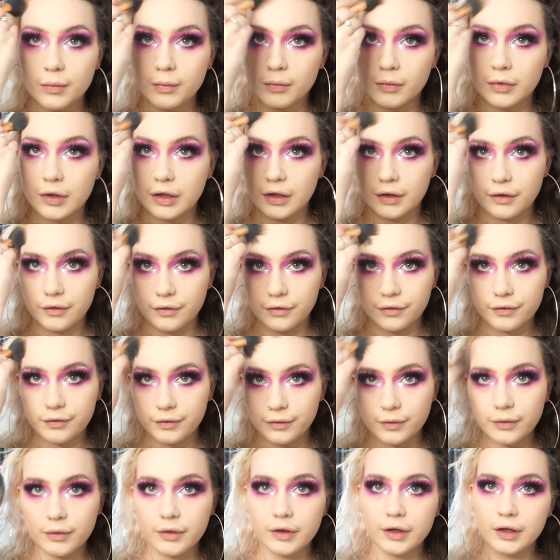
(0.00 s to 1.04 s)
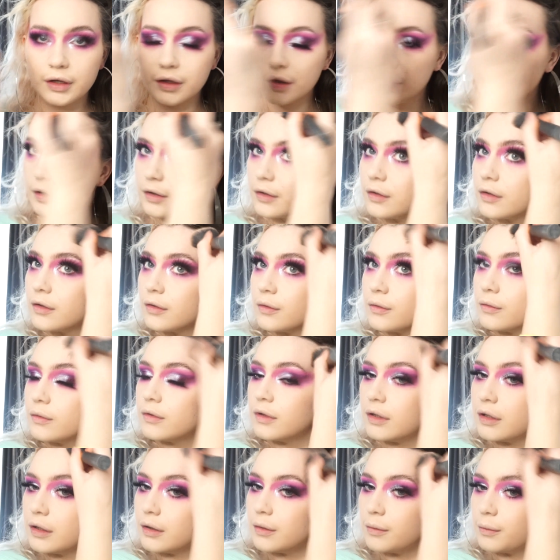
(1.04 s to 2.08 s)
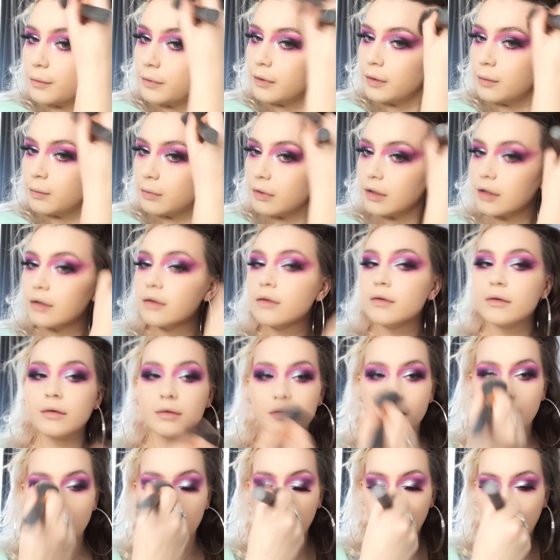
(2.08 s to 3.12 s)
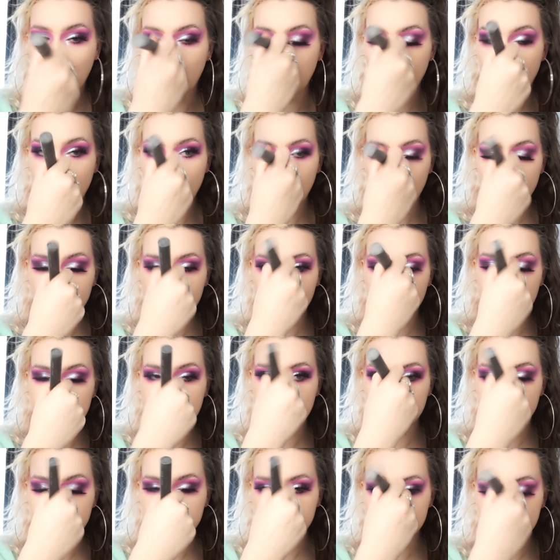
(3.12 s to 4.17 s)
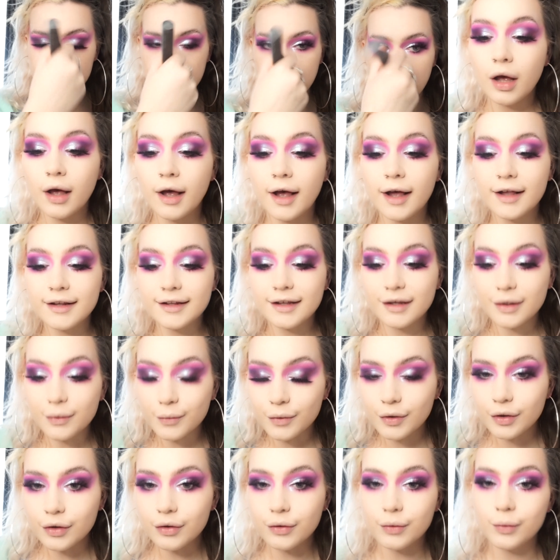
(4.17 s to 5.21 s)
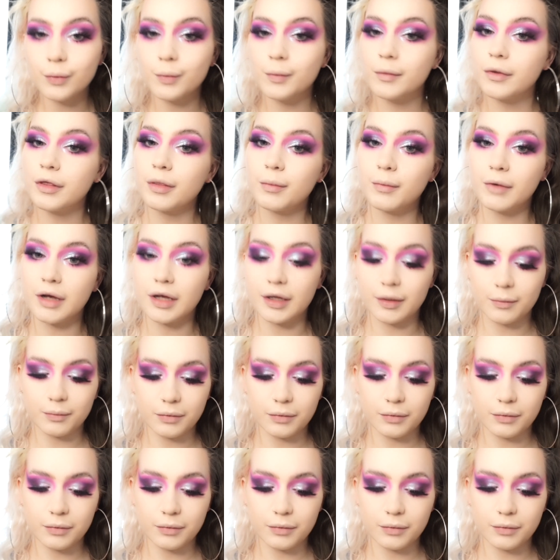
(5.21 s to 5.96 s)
my forehead, only a wee bit though, under my nose. And then I'm going to go in with my